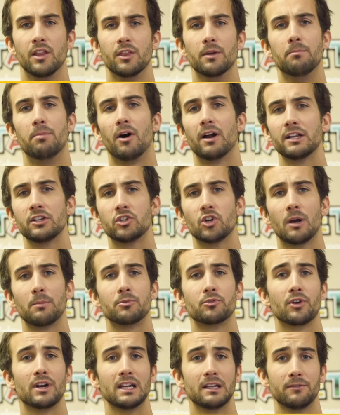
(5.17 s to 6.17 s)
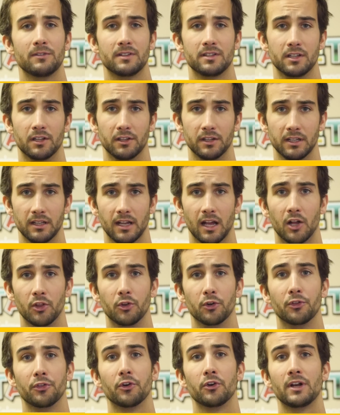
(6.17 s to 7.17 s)
The Body Shop Training Facility held
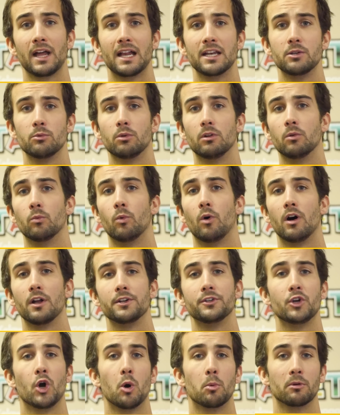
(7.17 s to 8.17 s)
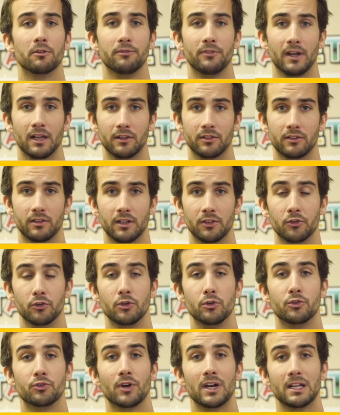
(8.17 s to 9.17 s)
their third annual Wadtoberfest at their
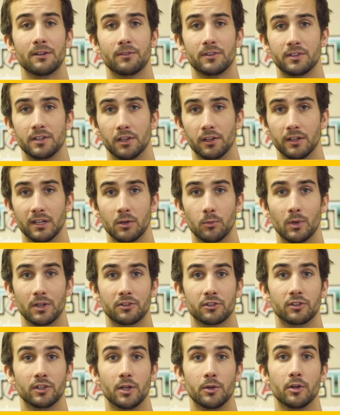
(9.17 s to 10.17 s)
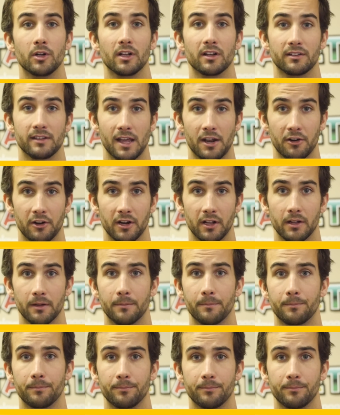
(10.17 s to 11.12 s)
new training facility in West Kelowna on Saturday.